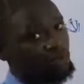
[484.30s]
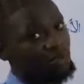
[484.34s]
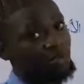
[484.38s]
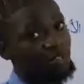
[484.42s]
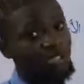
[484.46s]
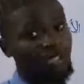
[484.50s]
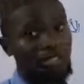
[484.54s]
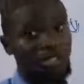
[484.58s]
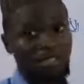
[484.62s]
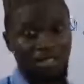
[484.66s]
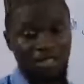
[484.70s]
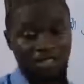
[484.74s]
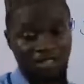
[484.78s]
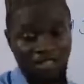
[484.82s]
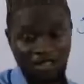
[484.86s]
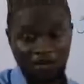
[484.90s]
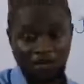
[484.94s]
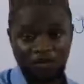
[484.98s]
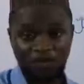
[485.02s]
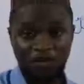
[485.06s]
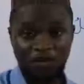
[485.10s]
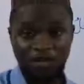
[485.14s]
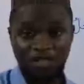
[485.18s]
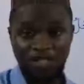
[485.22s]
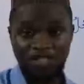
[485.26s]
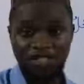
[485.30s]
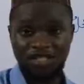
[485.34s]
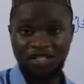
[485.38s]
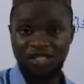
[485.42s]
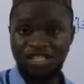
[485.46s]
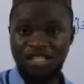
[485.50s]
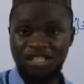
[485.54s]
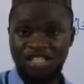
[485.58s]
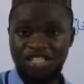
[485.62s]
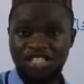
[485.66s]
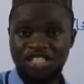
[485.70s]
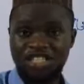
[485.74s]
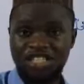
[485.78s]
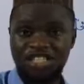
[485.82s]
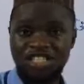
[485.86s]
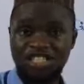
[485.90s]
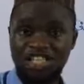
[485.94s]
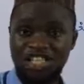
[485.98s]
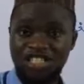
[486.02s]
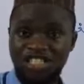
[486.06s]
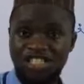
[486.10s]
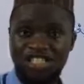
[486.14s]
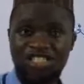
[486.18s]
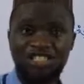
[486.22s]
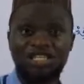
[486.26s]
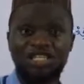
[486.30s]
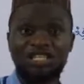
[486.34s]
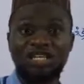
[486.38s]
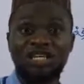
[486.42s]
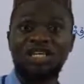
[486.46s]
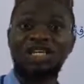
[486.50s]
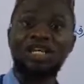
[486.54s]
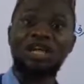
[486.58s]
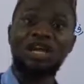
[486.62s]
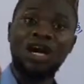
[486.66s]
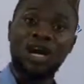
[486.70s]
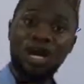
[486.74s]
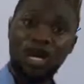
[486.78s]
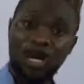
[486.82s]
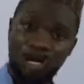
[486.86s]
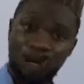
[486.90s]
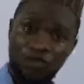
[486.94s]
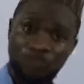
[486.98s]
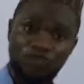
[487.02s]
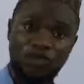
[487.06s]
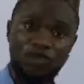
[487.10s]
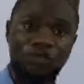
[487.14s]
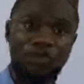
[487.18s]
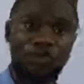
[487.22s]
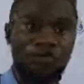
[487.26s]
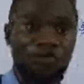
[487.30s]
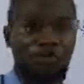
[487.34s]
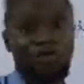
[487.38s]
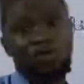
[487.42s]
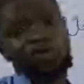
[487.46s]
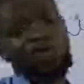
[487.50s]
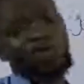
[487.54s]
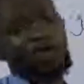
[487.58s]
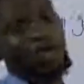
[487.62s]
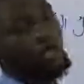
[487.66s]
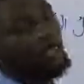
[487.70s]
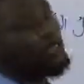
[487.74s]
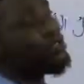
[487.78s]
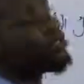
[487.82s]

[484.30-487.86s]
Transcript: The difference is the change in the harful mudara.